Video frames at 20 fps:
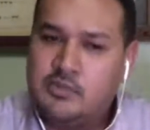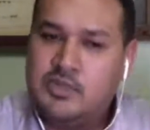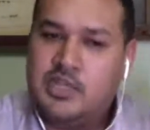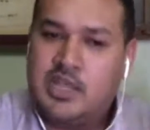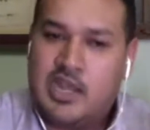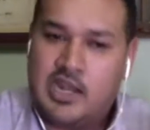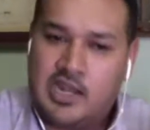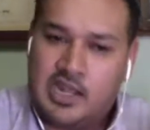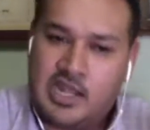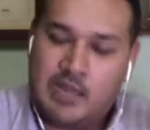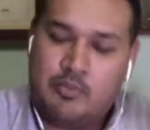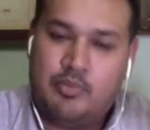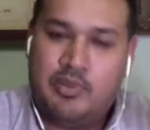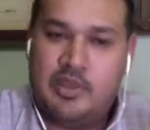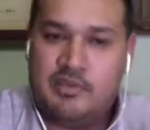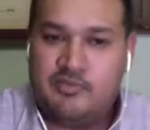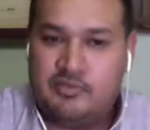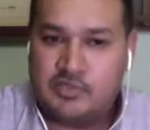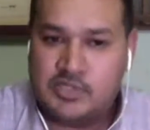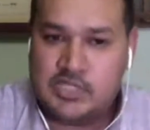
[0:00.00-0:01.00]
be kind of like
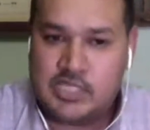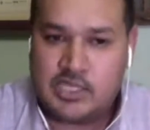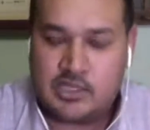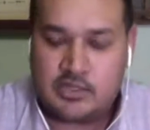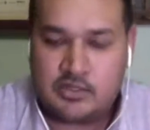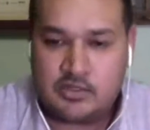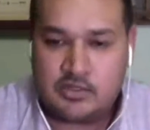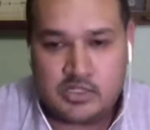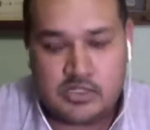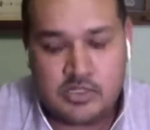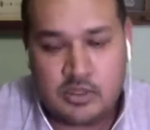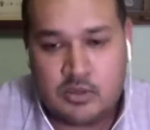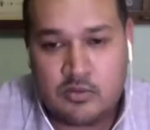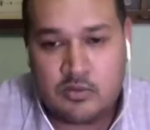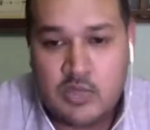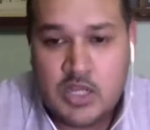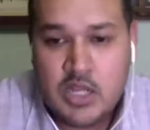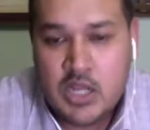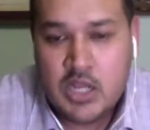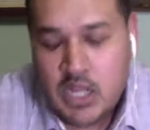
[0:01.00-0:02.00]
playful together.
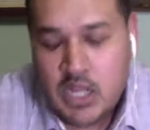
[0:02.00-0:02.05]
So